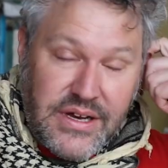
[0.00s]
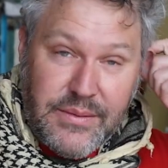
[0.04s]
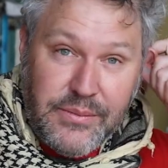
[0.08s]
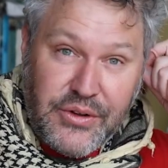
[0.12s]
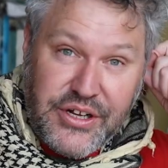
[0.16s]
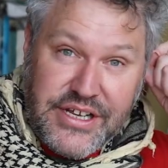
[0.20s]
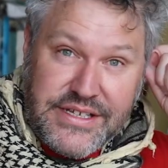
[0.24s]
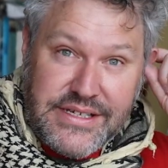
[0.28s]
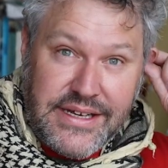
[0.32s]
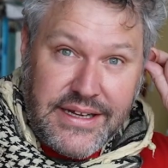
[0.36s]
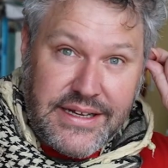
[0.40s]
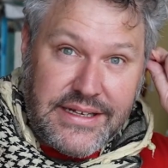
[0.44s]

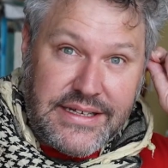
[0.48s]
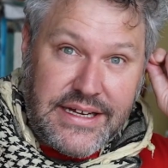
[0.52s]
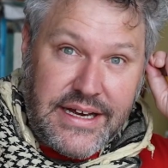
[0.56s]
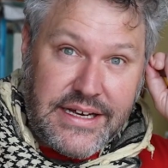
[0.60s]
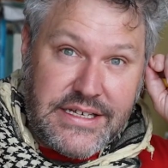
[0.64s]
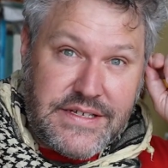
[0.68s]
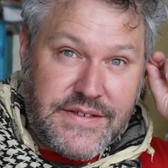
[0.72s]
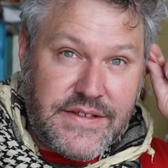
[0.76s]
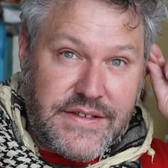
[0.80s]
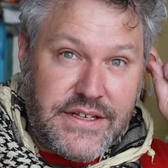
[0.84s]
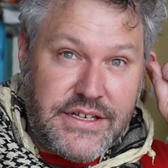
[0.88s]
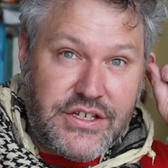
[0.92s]
But it's early
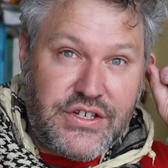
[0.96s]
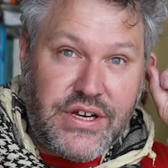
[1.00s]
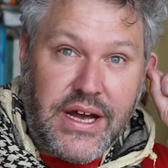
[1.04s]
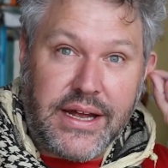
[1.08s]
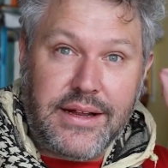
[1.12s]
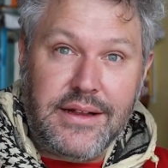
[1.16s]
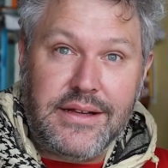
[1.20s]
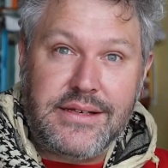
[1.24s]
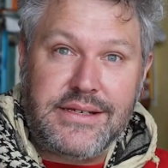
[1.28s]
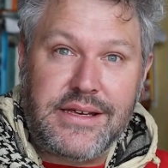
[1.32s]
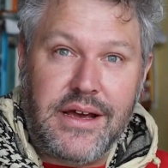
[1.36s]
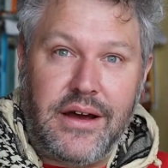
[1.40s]
days to this
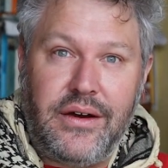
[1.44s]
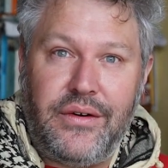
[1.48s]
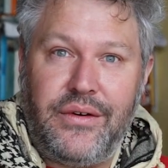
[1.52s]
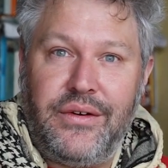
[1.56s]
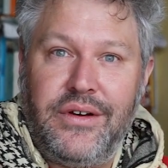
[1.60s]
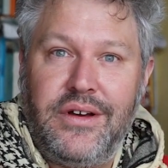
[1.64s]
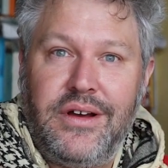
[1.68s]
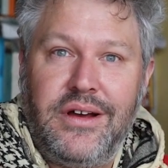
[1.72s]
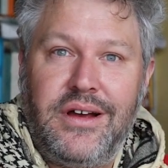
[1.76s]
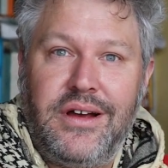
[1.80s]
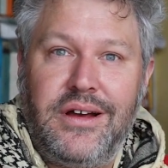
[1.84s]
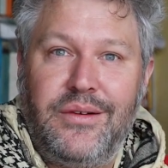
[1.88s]
channel,
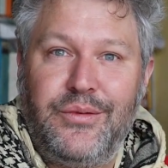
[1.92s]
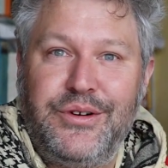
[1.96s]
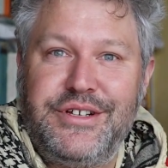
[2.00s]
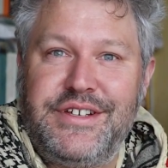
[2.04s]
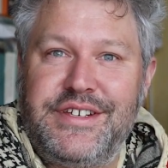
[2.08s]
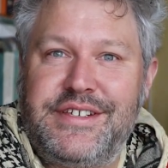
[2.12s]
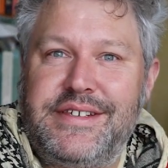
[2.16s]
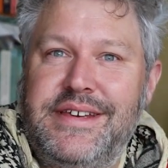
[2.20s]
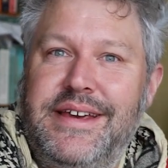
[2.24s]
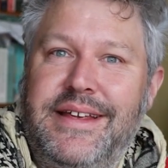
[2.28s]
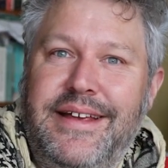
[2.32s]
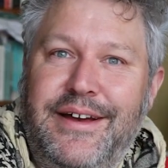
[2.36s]
so we're
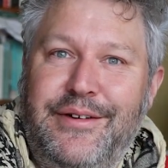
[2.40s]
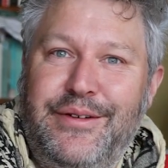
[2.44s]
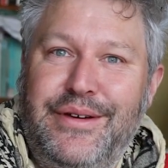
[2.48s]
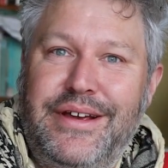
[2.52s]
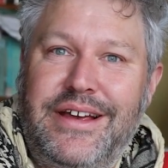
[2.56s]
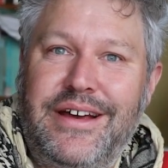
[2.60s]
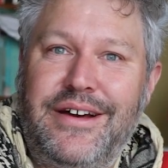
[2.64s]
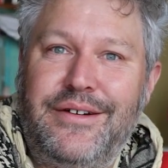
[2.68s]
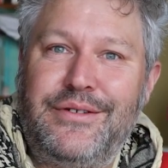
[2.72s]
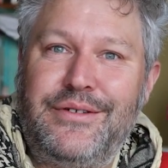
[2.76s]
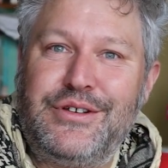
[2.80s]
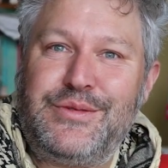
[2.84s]
just seeing how
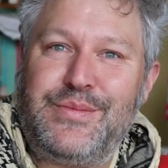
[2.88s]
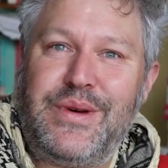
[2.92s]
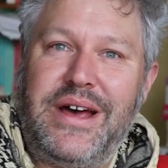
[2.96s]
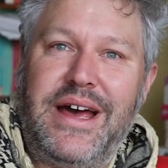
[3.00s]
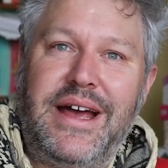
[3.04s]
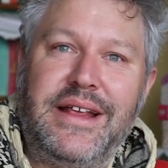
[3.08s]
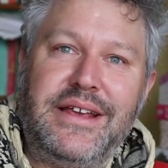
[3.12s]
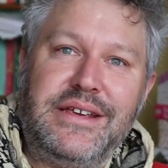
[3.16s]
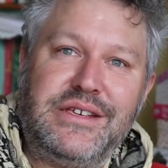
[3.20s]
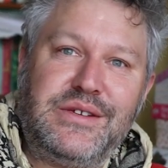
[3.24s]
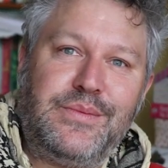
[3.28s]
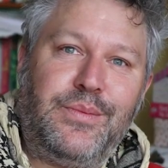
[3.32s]
it goes. But
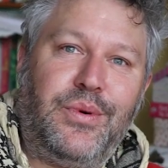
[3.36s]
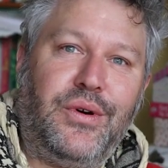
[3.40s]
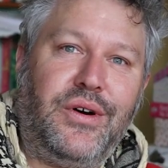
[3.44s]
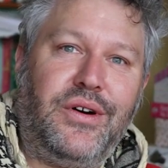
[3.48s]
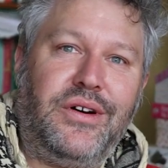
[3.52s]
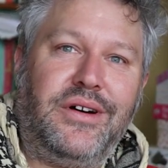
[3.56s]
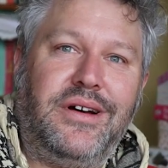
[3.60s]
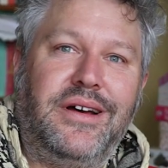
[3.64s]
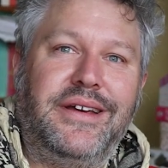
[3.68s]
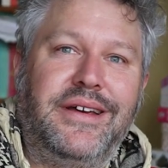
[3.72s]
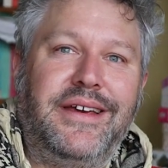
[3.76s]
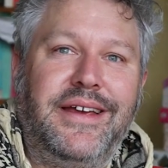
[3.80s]
any
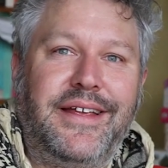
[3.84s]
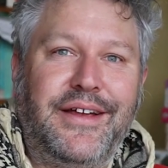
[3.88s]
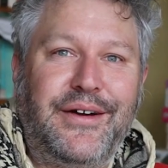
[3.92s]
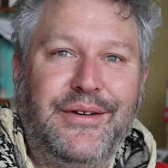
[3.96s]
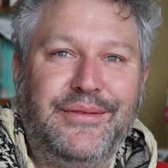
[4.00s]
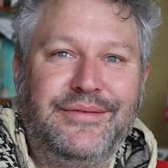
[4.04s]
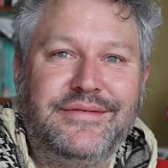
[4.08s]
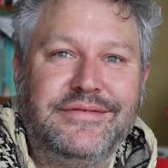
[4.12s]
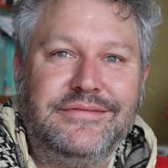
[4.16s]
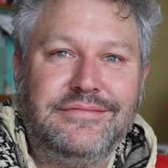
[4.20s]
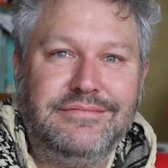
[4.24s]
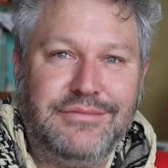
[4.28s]
support,
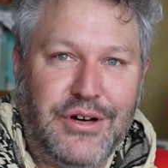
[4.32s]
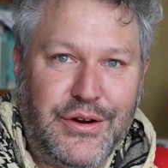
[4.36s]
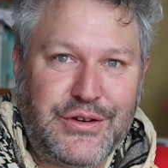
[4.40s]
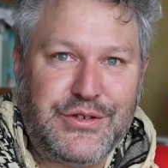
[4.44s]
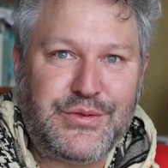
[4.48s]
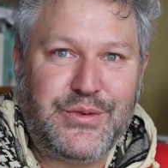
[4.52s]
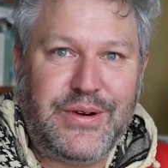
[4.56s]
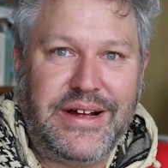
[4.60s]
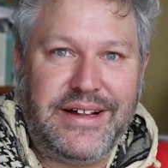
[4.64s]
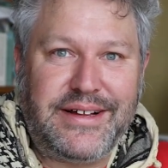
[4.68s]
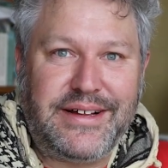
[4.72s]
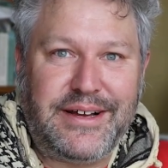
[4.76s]

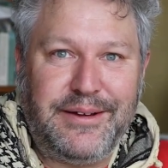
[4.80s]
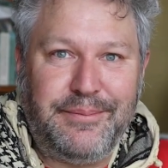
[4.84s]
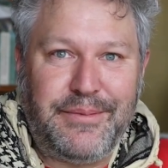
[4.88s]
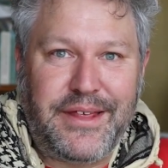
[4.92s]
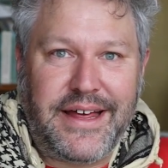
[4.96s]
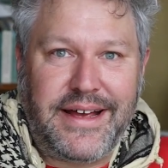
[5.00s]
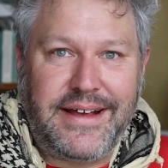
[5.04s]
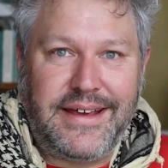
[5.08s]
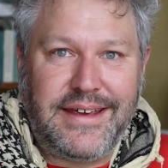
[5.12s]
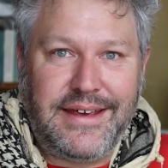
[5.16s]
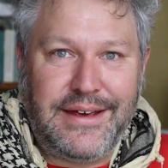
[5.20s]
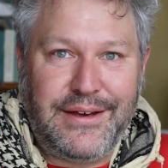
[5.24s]
most welcome.
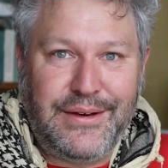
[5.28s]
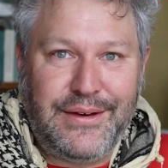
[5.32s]
Thank